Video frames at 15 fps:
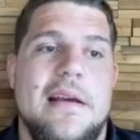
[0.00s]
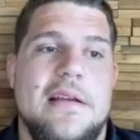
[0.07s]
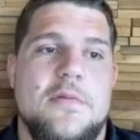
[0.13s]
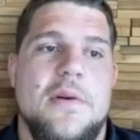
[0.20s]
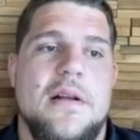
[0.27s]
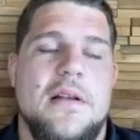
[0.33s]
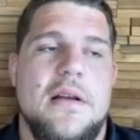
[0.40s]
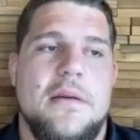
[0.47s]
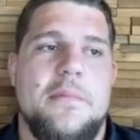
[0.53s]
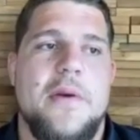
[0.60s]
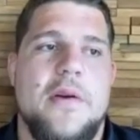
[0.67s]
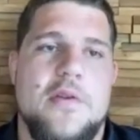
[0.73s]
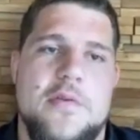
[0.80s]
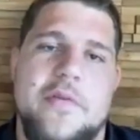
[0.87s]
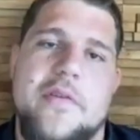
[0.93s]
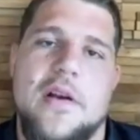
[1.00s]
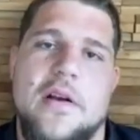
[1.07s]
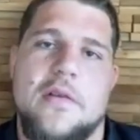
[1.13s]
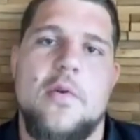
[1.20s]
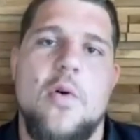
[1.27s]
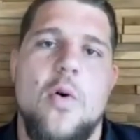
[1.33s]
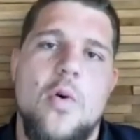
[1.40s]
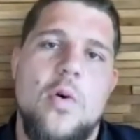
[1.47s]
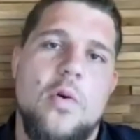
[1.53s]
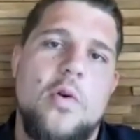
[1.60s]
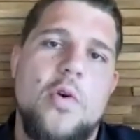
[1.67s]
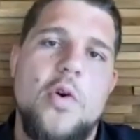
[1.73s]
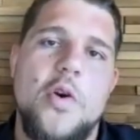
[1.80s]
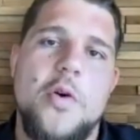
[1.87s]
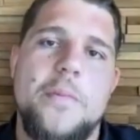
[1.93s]
as well, like, because we've got a core
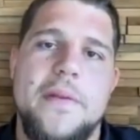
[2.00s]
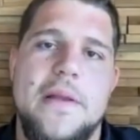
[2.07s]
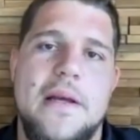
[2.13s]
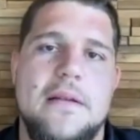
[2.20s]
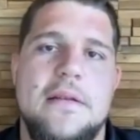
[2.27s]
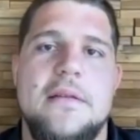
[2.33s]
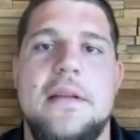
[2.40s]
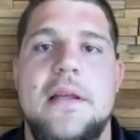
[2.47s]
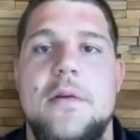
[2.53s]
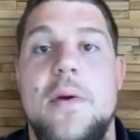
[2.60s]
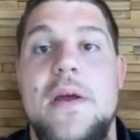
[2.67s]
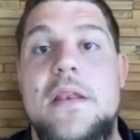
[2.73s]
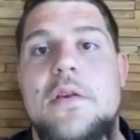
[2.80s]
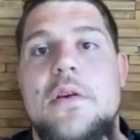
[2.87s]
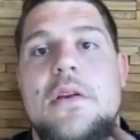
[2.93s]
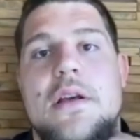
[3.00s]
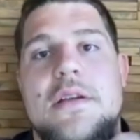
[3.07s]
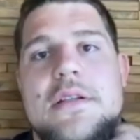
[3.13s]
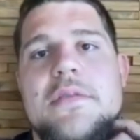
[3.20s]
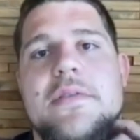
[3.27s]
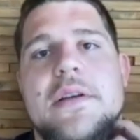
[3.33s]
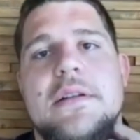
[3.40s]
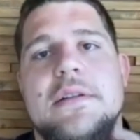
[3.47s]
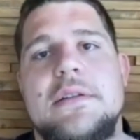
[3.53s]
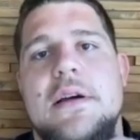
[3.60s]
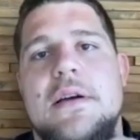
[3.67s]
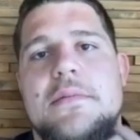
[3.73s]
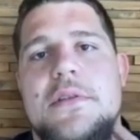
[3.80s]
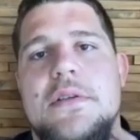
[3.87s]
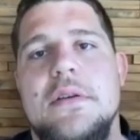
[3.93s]
group that went through those difficult
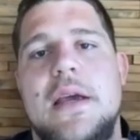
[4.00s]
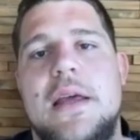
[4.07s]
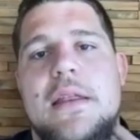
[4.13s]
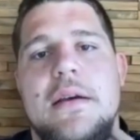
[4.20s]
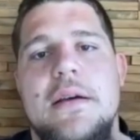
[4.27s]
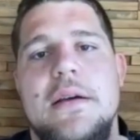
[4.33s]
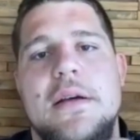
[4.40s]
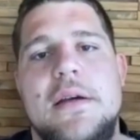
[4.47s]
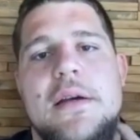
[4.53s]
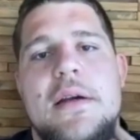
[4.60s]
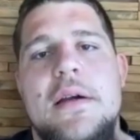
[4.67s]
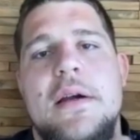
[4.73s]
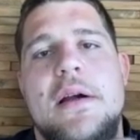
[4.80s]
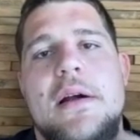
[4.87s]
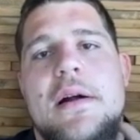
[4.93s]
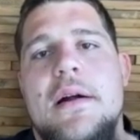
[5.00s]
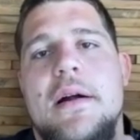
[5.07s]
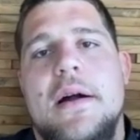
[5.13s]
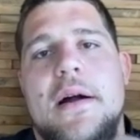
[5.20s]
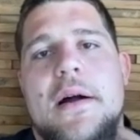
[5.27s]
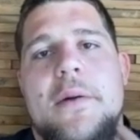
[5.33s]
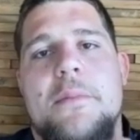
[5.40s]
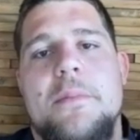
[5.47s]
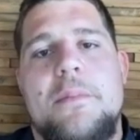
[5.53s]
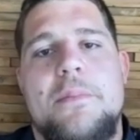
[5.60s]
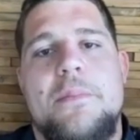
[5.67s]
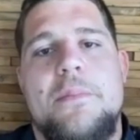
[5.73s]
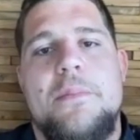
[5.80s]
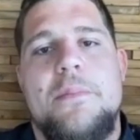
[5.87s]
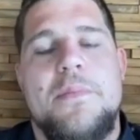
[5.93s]
times together,
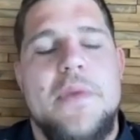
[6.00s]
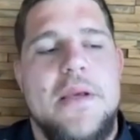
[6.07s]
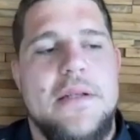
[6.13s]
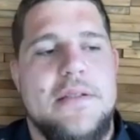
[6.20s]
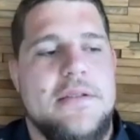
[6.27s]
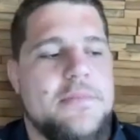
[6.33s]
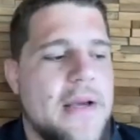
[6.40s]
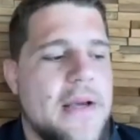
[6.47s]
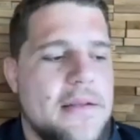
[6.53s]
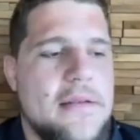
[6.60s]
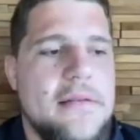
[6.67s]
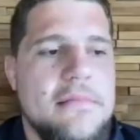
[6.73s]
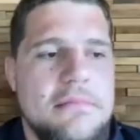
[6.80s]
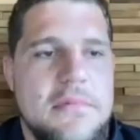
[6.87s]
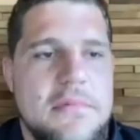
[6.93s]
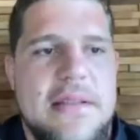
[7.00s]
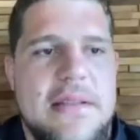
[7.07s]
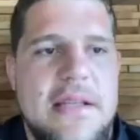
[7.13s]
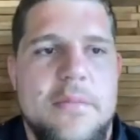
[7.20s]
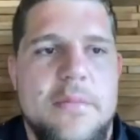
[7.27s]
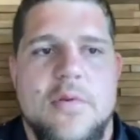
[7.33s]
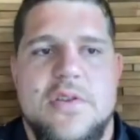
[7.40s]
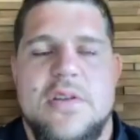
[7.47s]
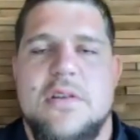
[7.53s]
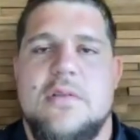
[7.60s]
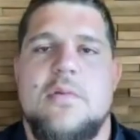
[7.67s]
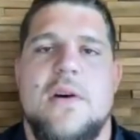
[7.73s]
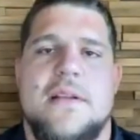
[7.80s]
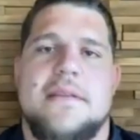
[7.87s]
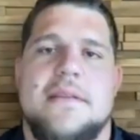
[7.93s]
it's made the team also
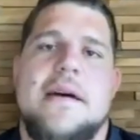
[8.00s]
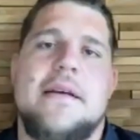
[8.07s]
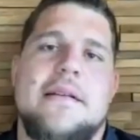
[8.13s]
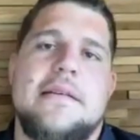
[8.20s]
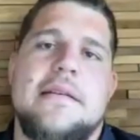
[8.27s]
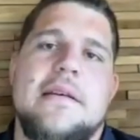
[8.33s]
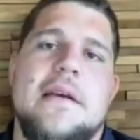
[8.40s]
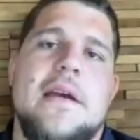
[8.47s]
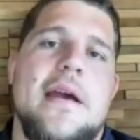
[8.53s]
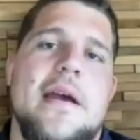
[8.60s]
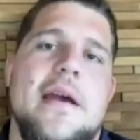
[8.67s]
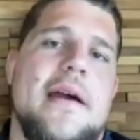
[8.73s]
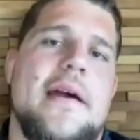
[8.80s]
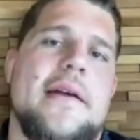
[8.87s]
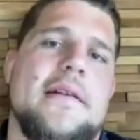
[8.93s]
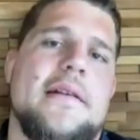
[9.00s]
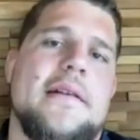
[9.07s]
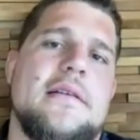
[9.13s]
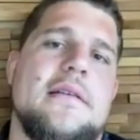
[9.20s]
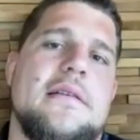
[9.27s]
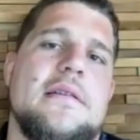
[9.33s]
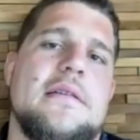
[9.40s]
quite tight. And